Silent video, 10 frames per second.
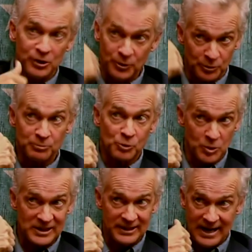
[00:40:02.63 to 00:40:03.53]
you were
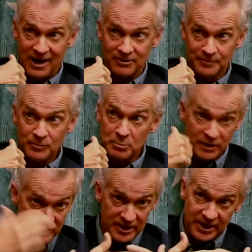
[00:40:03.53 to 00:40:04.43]
quickly out. Yeah. But
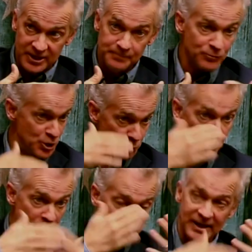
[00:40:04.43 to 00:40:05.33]
if they did, you were
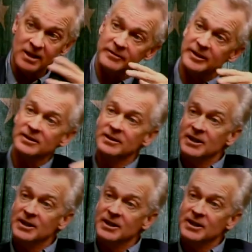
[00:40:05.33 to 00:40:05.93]
quickly elevated.